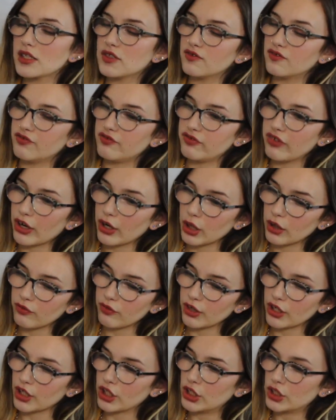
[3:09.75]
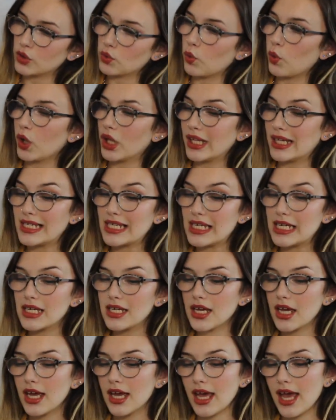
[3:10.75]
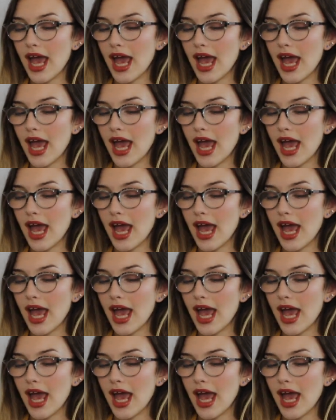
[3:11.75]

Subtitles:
It's very good quality,